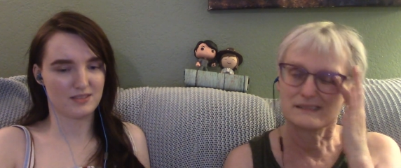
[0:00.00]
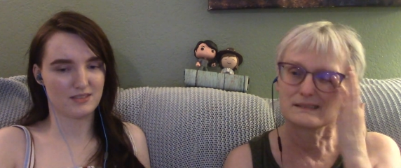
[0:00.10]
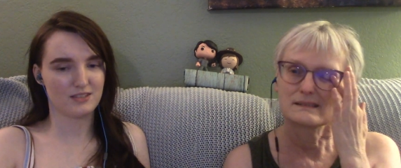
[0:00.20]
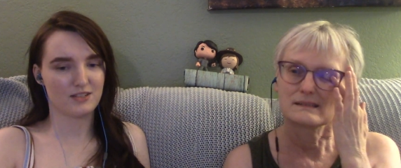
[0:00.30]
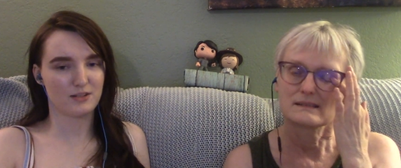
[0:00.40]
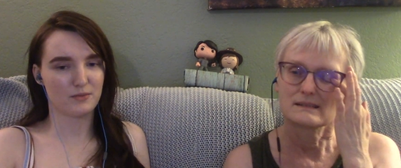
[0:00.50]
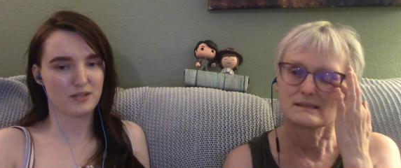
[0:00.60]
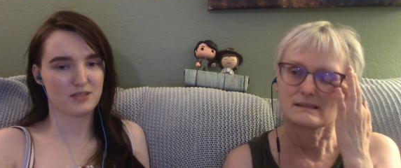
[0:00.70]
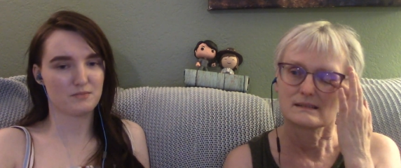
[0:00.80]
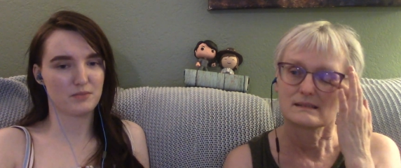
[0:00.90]
Speaker 1: You know,
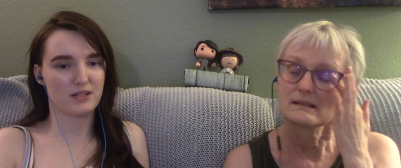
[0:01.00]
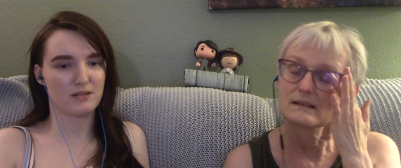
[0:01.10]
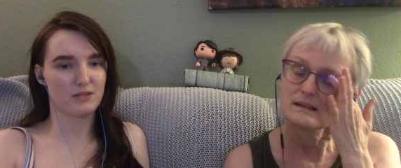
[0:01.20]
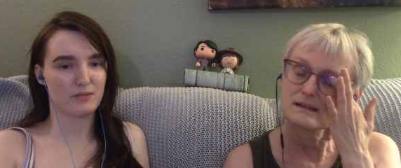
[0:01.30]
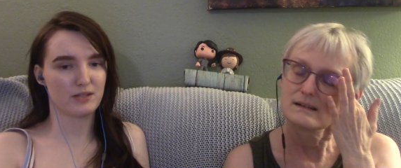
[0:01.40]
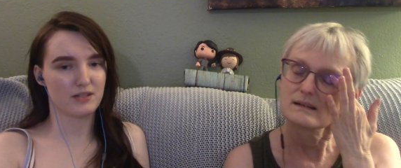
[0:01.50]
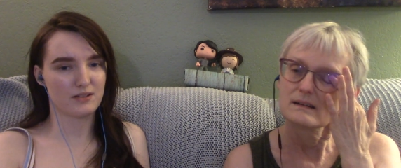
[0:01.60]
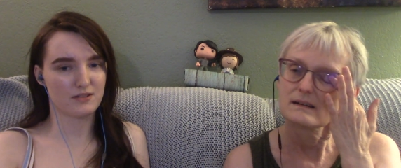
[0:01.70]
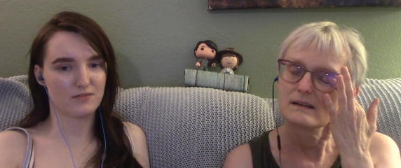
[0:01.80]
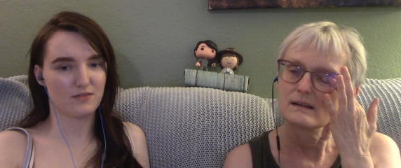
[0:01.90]
because Beta maybe
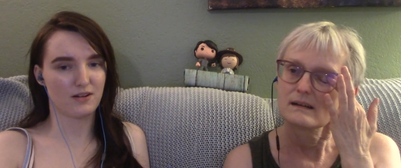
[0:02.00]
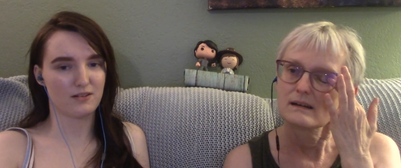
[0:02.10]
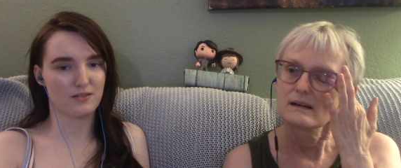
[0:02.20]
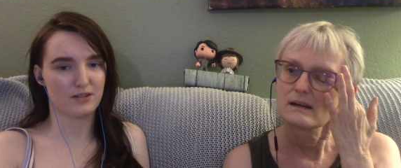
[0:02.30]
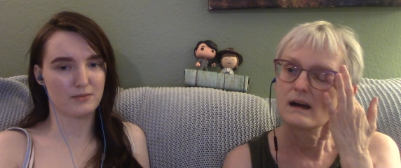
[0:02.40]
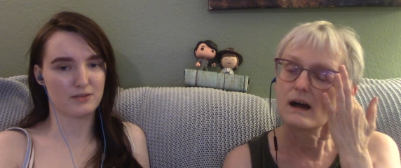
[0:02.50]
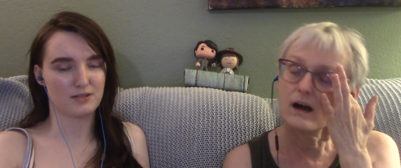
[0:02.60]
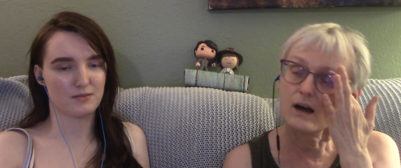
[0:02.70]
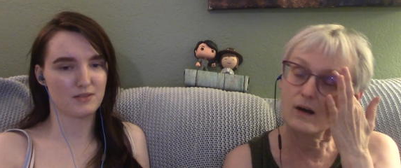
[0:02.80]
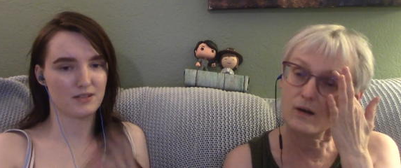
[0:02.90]
could follow them or
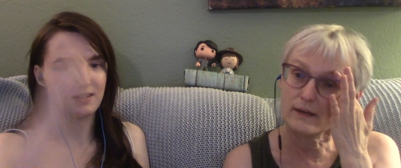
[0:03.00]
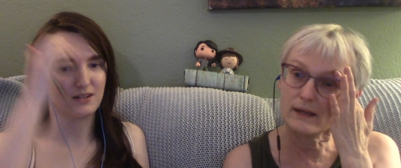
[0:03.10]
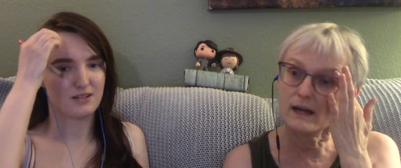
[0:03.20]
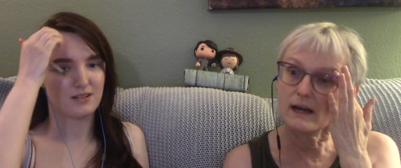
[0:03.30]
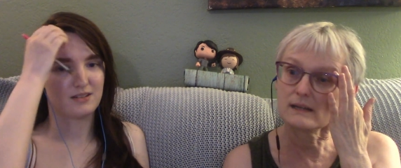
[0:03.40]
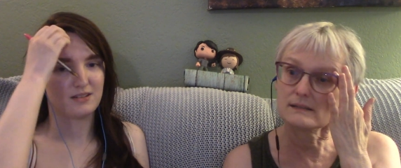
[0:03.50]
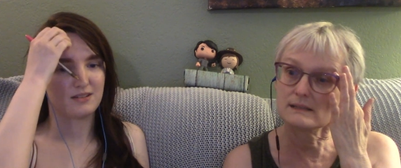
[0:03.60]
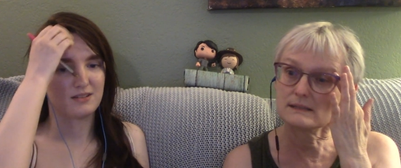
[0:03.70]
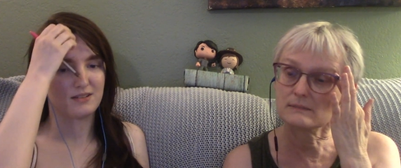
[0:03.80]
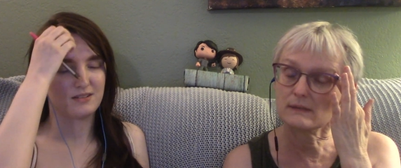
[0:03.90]
Speaker 2: something. Oh, yeah, because
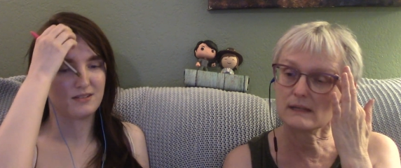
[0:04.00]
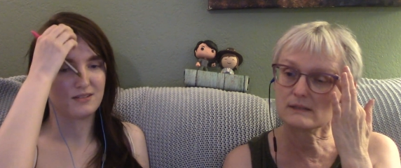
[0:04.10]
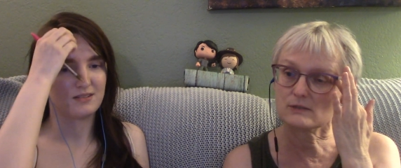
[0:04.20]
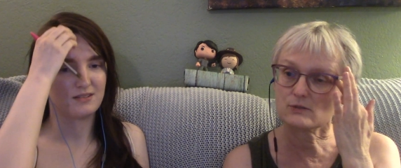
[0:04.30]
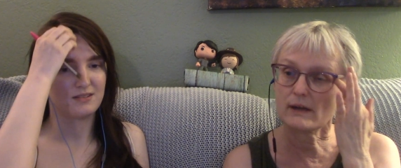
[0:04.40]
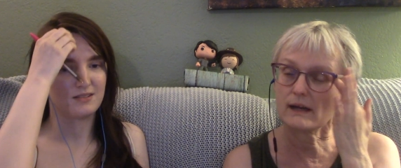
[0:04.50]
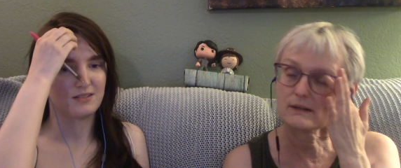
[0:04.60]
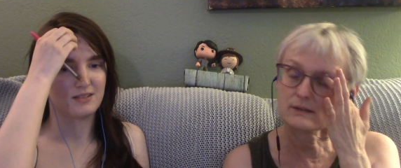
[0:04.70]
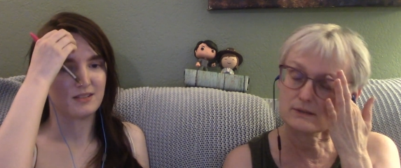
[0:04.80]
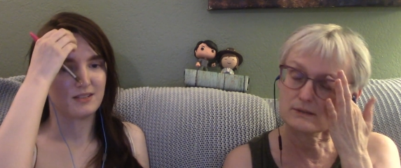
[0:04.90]
he seemed like he's a
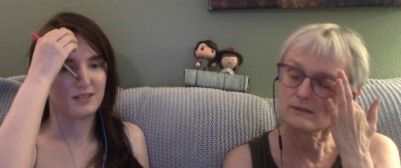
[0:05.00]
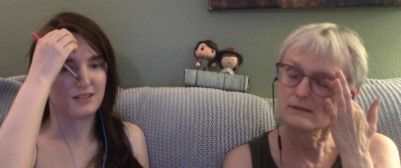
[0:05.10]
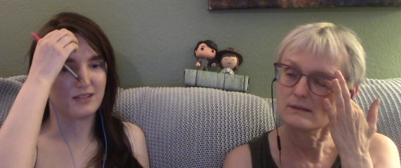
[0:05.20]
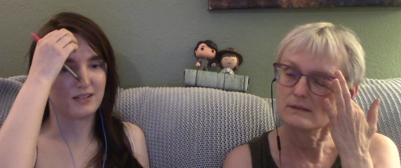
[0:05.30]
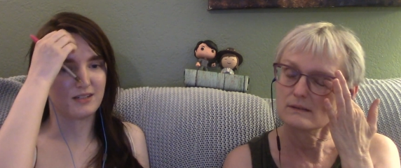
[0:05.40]
tracker.
Speaker 1: Yeah.